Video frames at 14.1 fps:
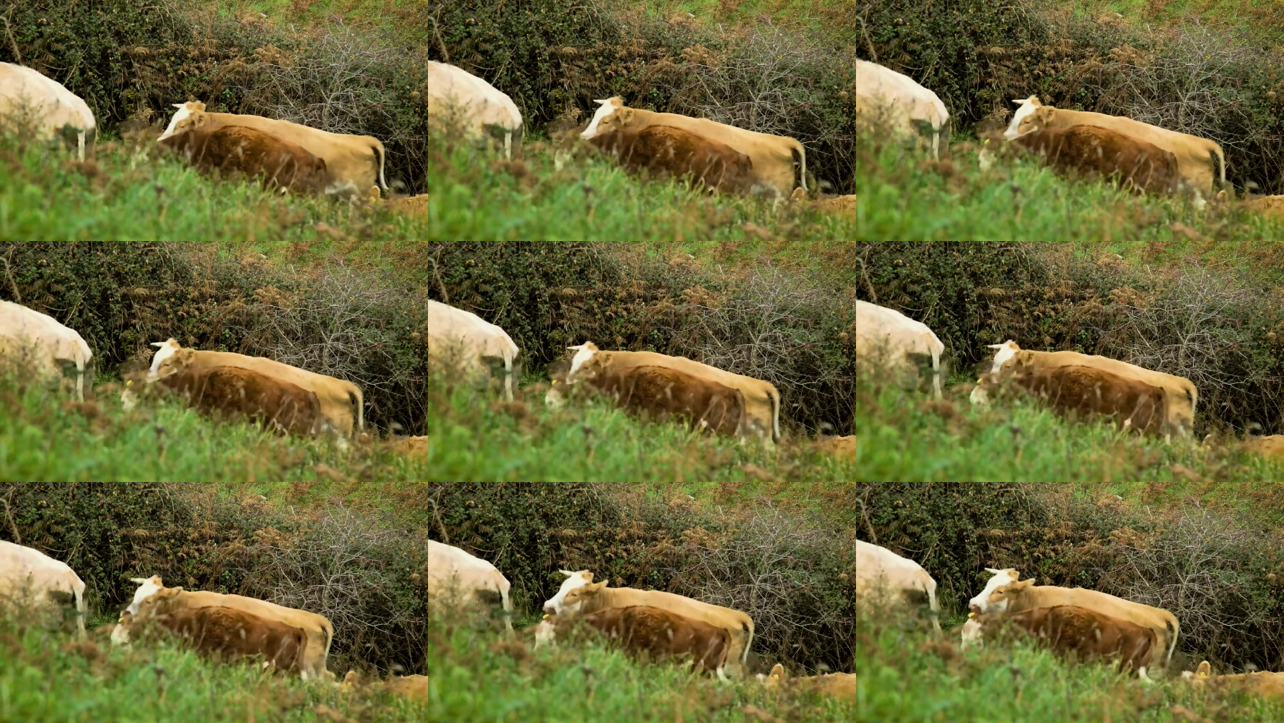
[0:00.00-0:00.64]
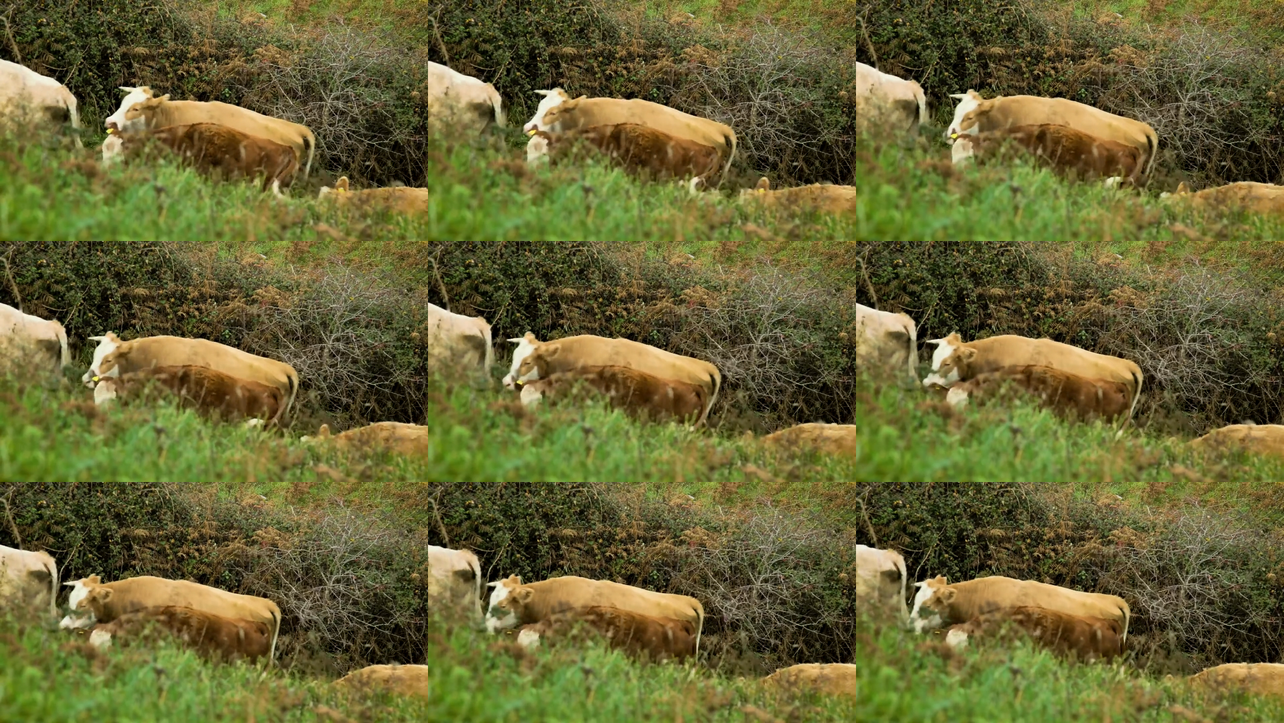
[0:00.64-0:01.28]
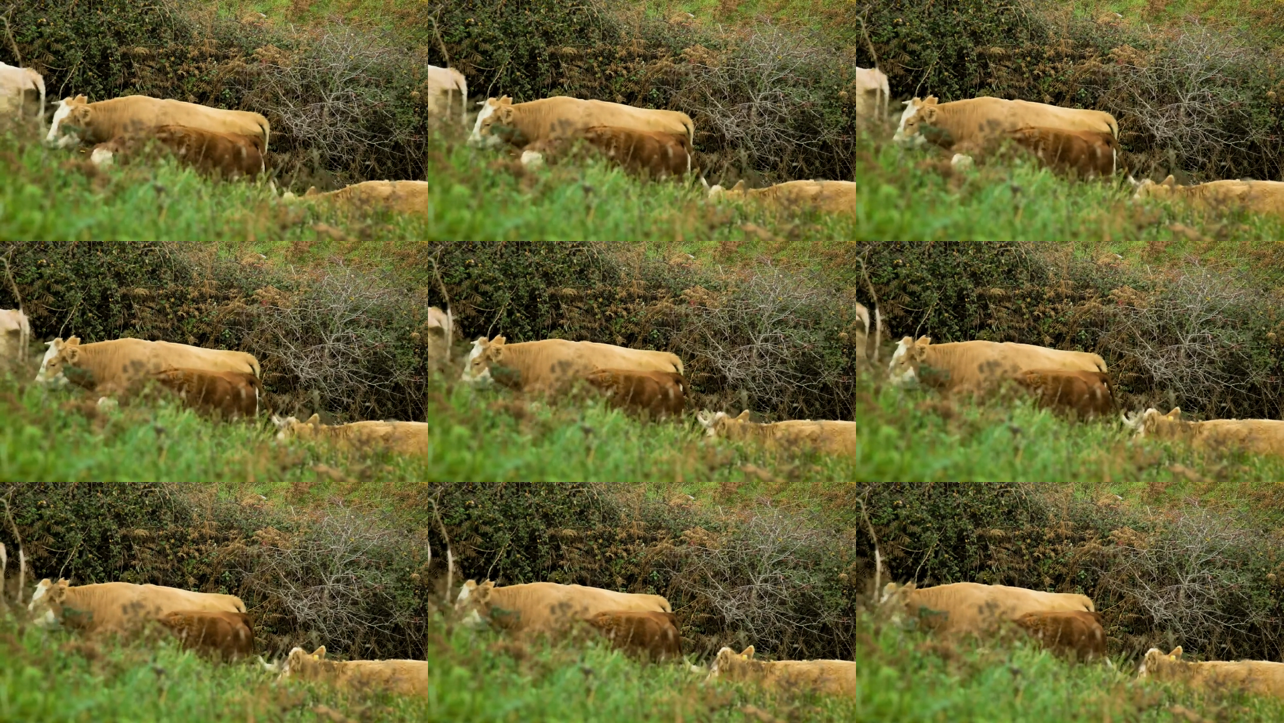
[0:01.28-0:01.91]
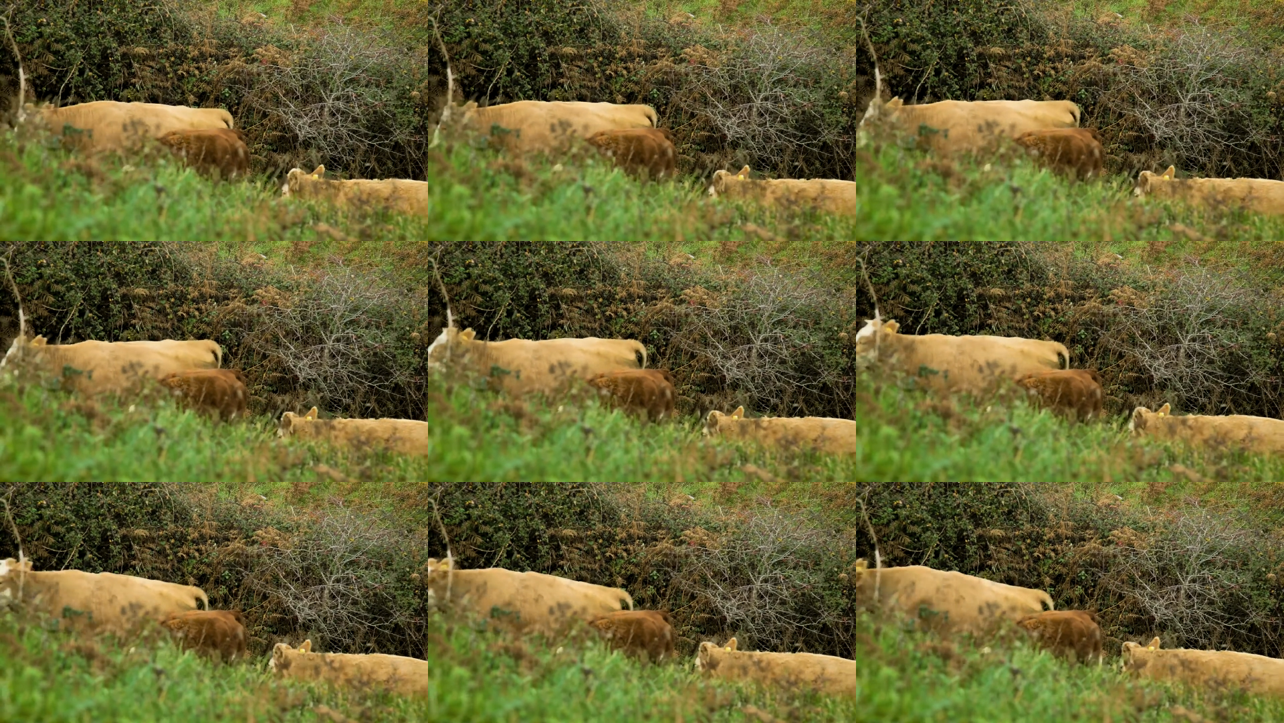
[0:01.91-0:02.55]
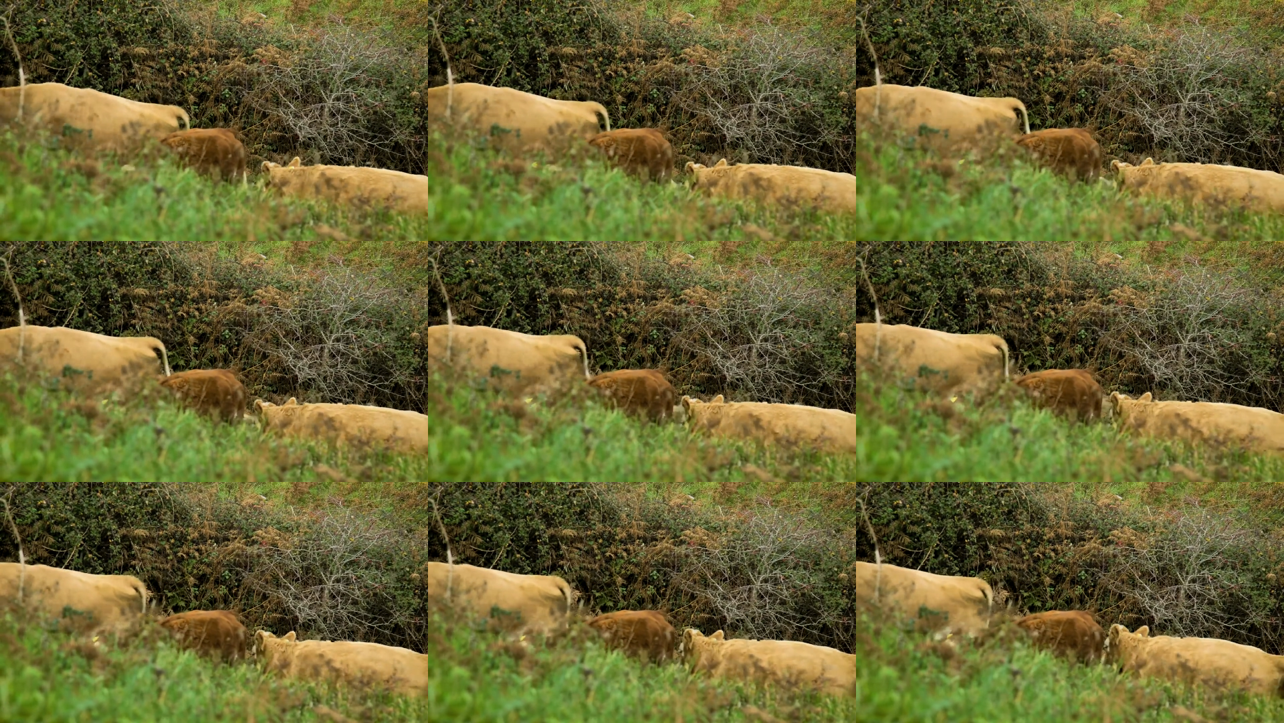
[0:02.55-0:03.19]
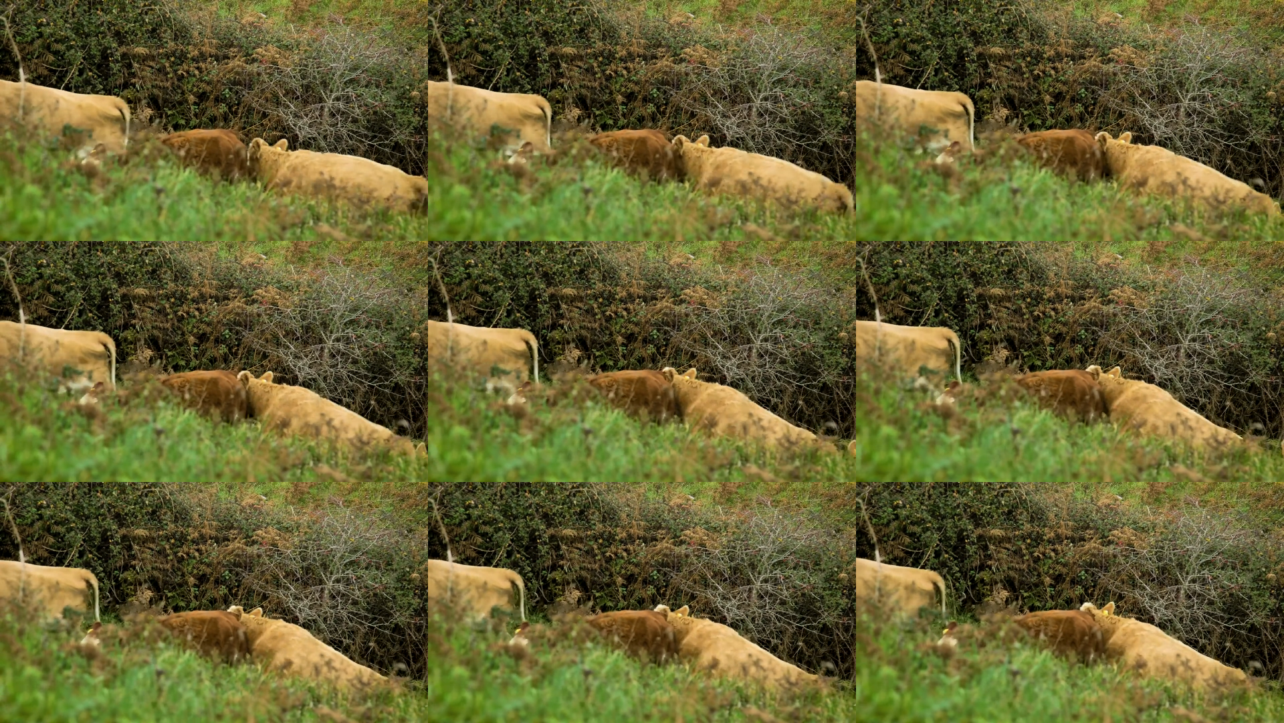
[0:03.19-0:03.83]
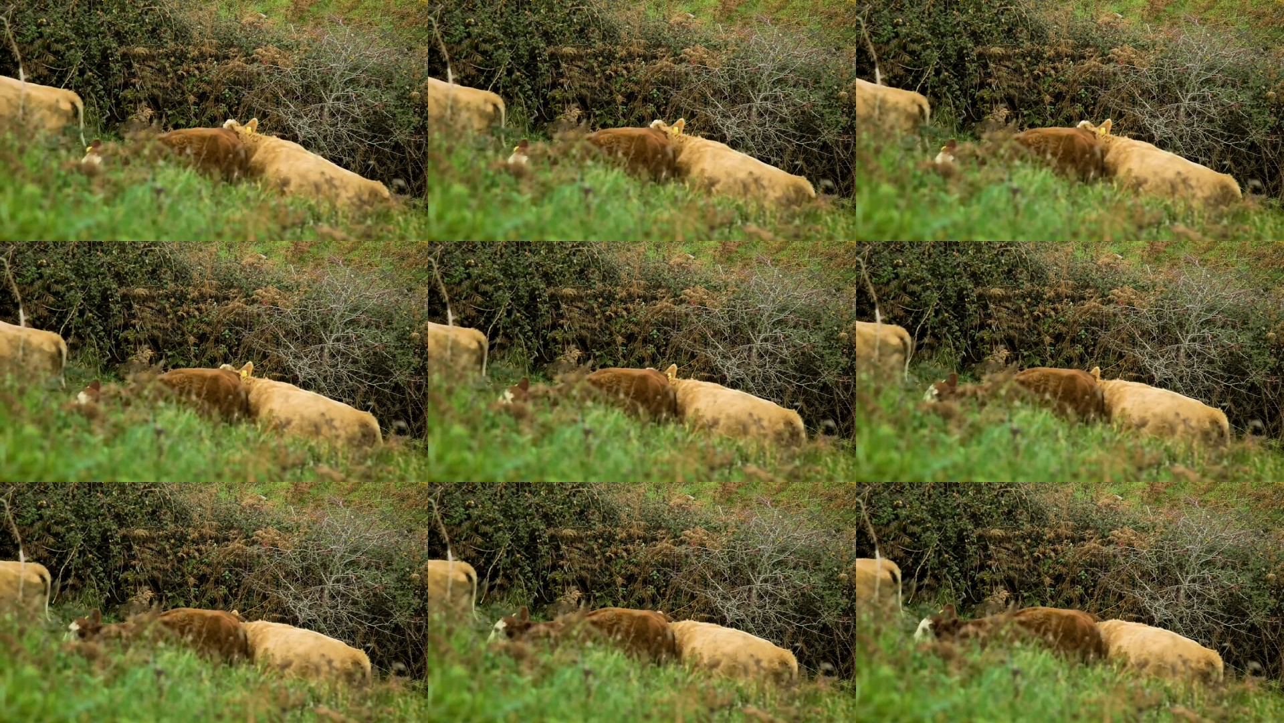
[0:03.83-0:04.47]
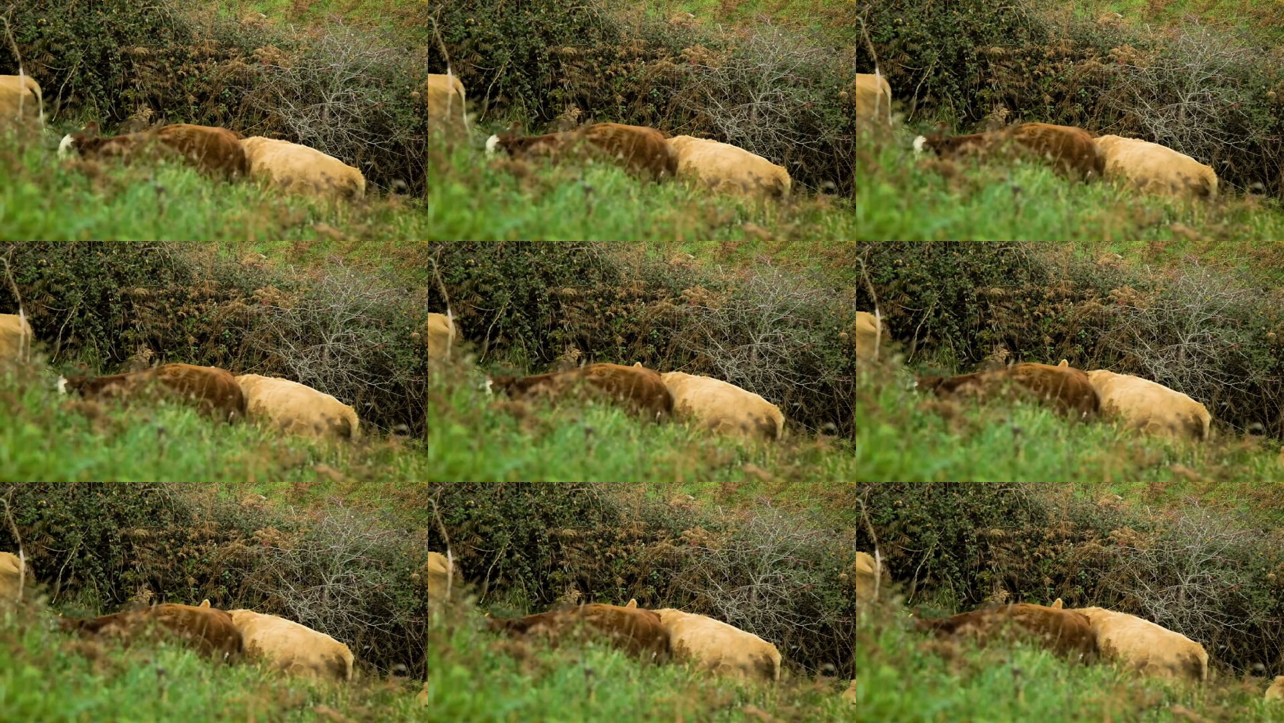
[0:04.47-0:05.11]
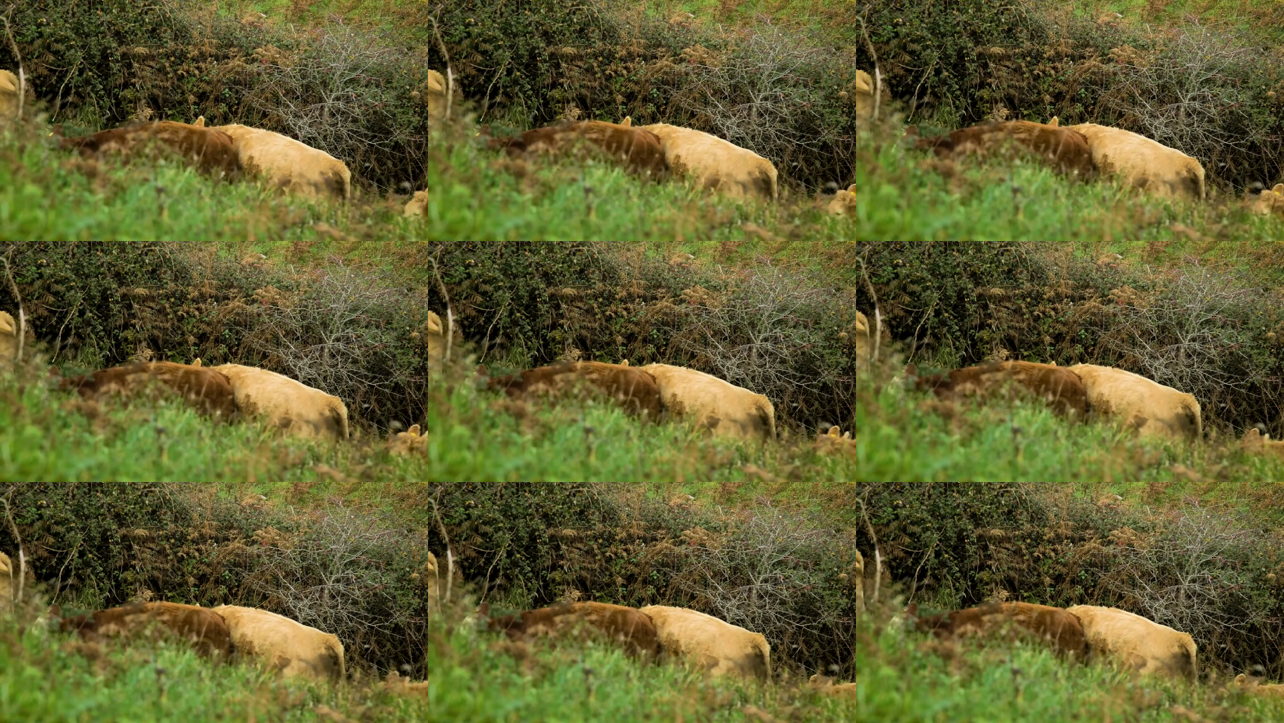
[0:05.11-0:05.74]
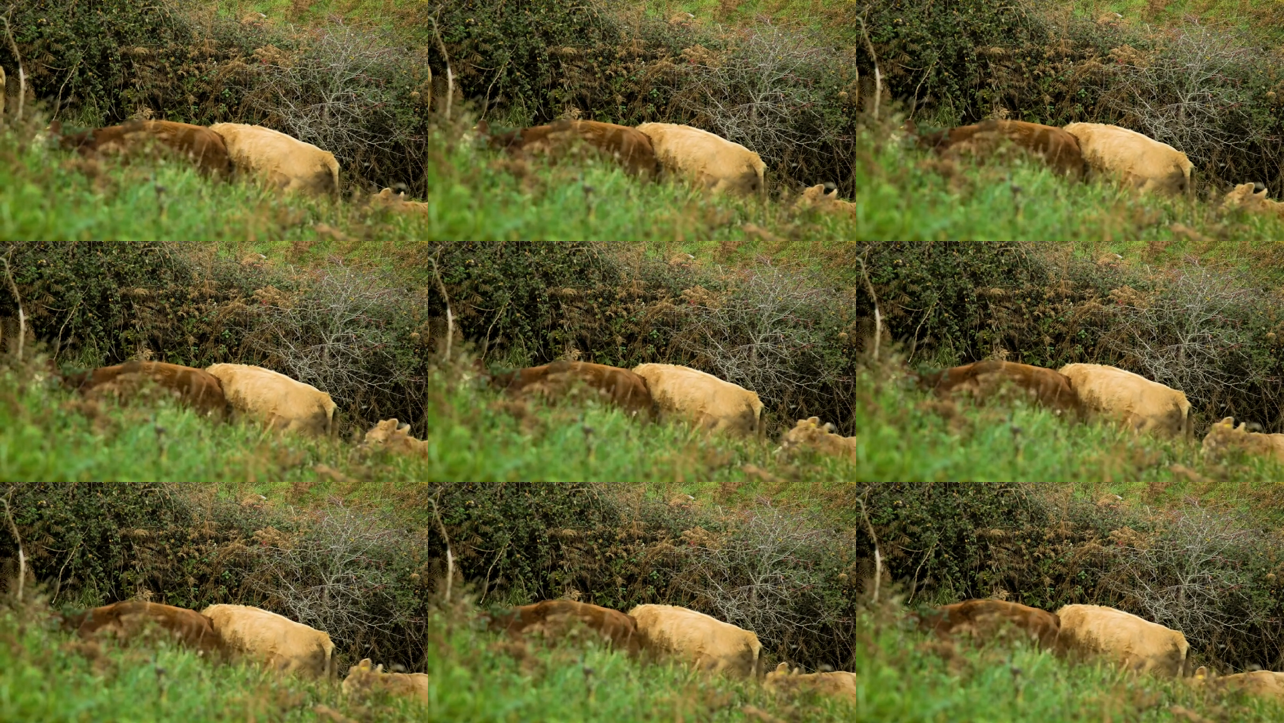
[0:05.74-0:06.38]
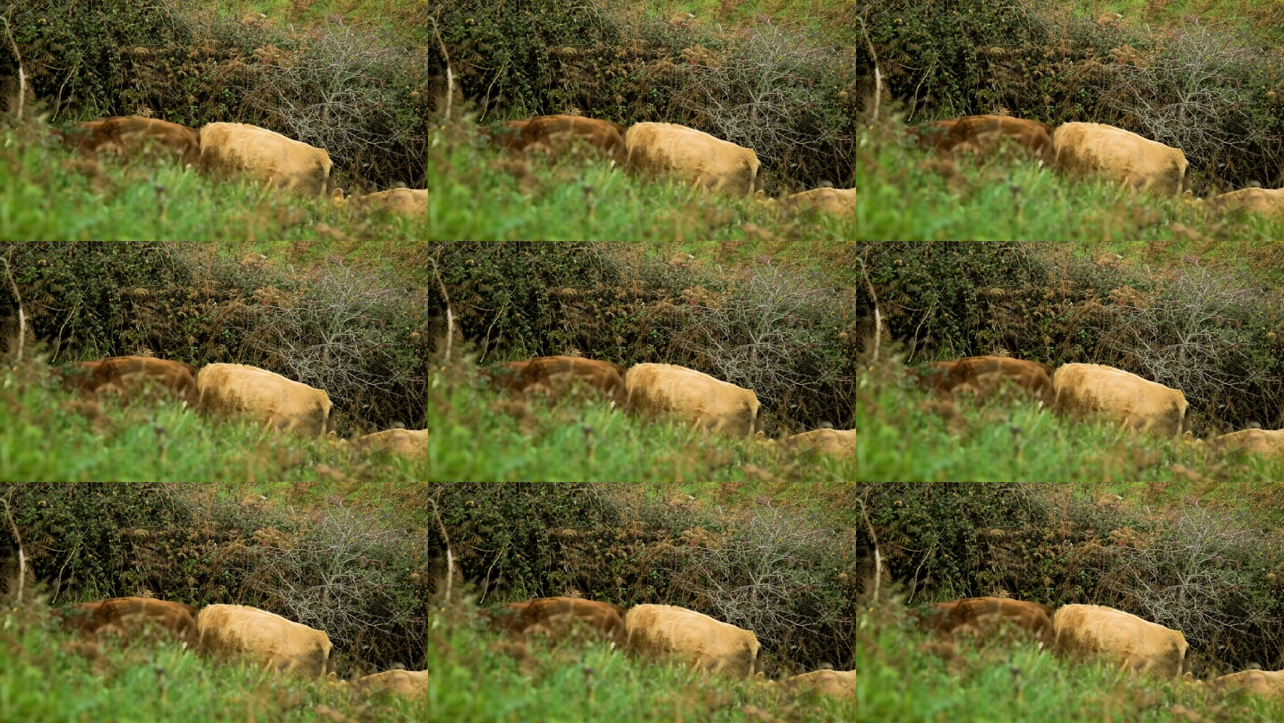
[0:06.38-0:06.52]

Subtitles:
(no speaker visible)